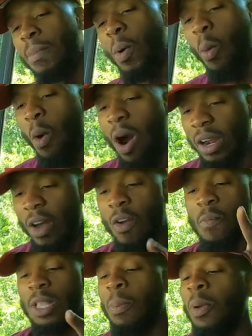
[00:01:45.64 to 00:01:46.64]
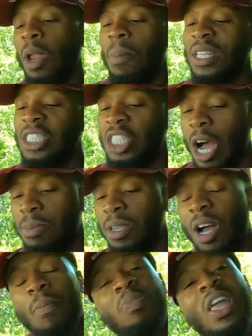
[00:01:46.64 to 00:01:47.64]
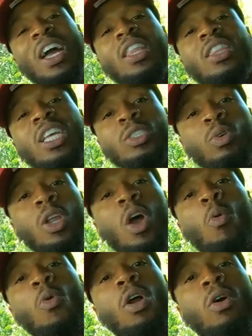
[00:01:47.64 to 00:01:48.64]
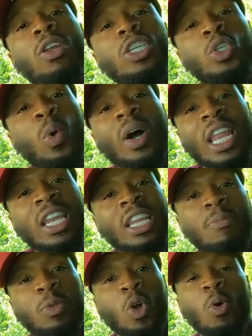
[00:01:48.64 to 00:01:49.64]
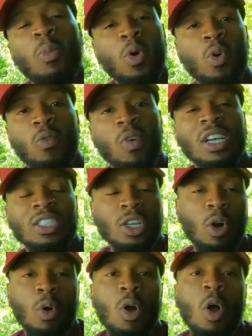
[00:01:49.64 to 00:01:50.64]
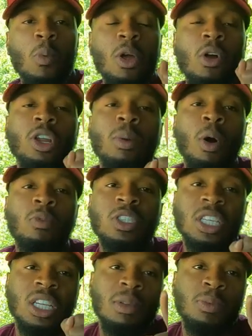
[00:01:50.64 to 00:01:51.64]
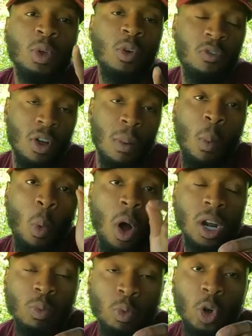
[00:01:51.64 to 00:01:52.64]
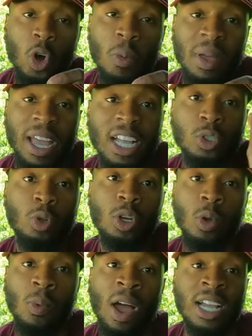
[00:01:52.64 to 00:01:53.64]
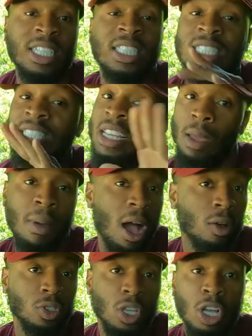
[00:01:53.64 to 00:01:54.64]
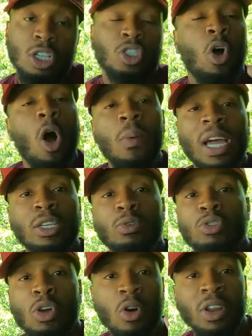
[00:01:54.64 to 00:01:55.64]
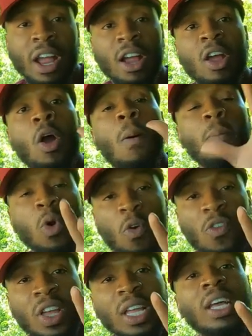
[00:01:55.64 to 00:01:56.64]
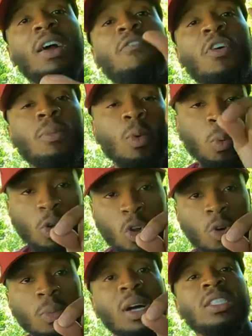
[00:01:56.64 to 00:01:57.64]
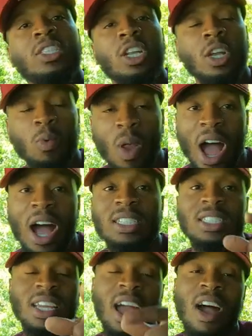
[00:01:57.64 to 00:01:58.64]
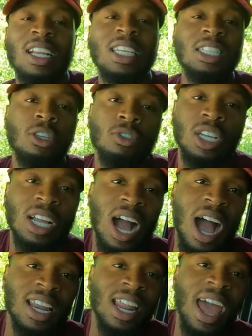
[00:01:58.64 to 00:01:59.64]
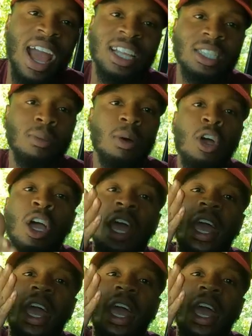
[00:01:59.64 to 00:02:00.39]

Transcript: number one, we have to pull up, get the job done. This one, we're gonna do an elliptical move. So we're gonna move this elliptical from one room into the garage at the same house. So all we gotta do is go there, move it from the room to the garage. Now, I did talk to the guy and I asked him,